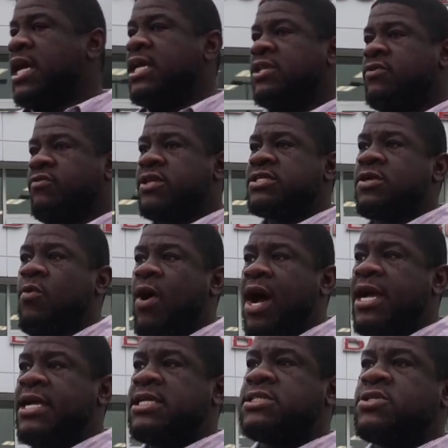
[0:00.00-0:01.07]
And the reason
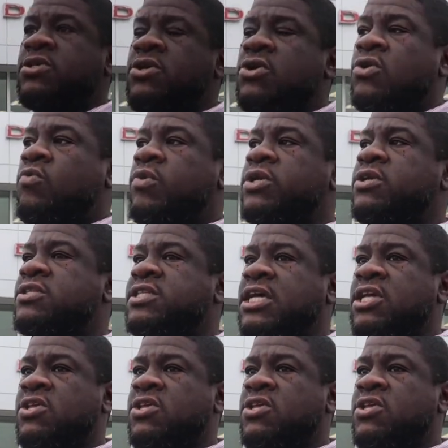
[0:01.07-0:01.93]
why is when you take